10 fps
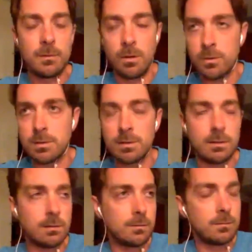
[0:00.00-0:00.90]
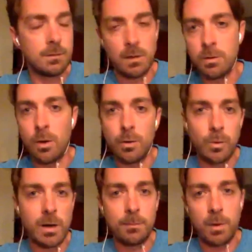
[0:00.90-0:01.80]
go into, you know, knowing
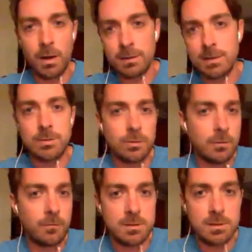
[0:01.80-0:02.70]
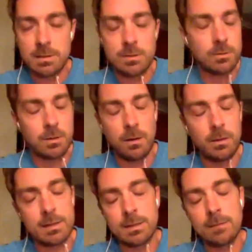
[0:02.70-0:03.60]
what I bought at this store versus this store and all
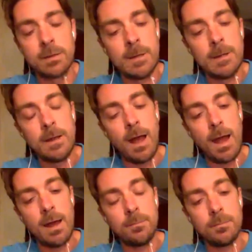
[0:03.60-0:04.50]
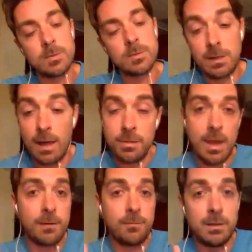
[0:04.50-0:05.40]
that stuff. So yeah,
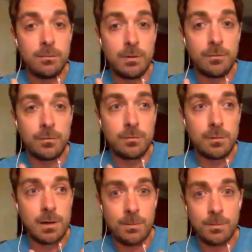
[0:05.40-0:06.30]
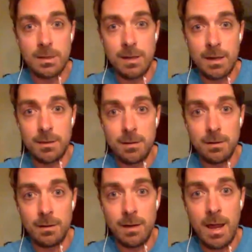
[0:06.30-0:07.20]
thankfully we've come
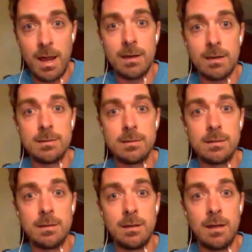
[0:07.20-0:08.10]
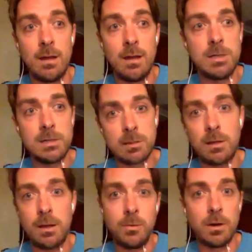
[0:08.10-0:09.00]
together, and she's a
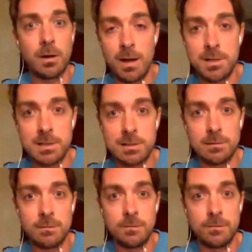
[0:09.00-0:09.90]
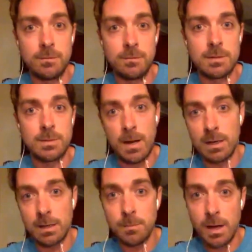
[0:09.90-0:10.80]
lot more conscious of
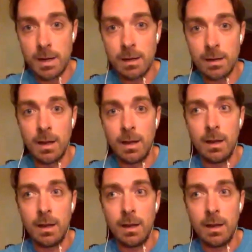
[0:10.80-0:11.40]
spending and money,